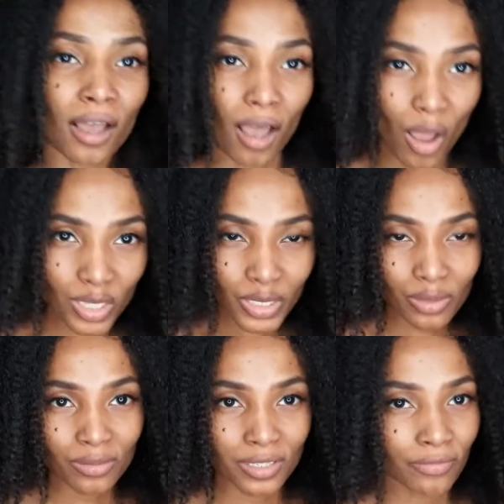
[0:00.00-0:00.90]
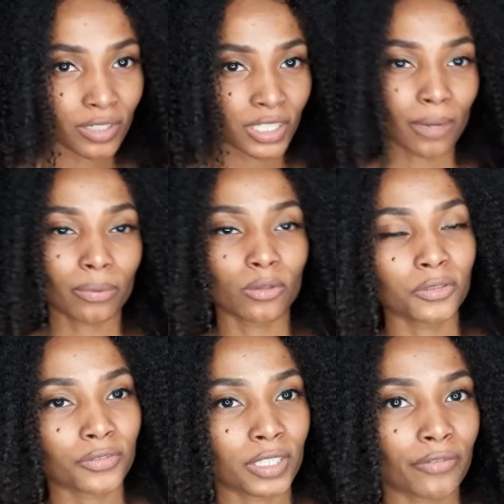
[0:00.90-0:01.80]
I also use different
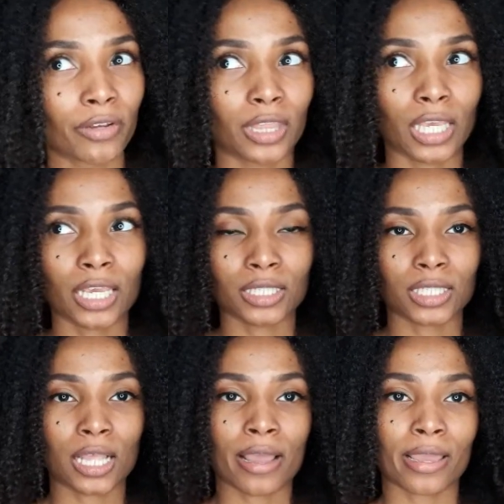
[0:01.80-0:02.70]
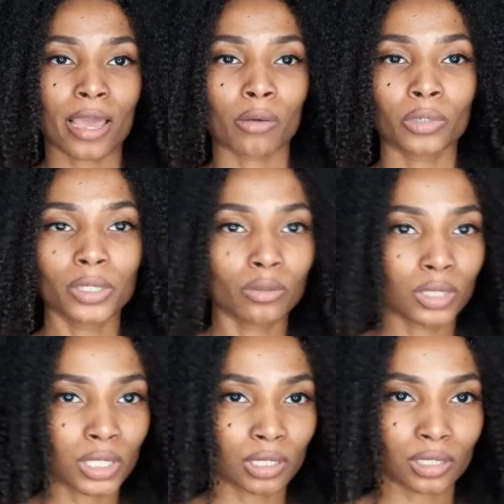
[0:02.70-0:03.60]
shampoos for different things. Like, I will
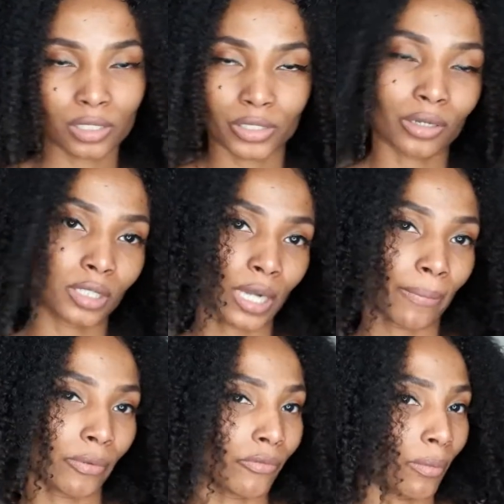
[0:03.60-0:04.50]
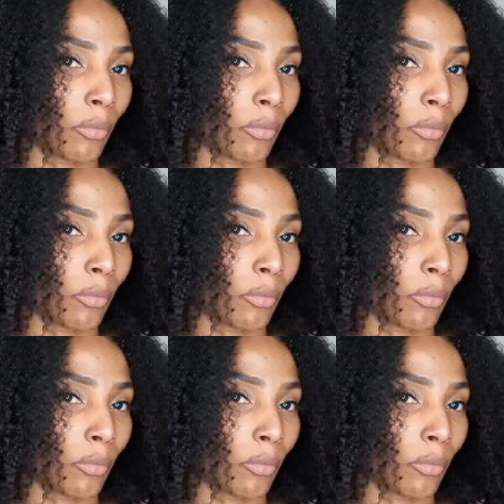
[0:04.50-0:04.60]
use a certain shampoo for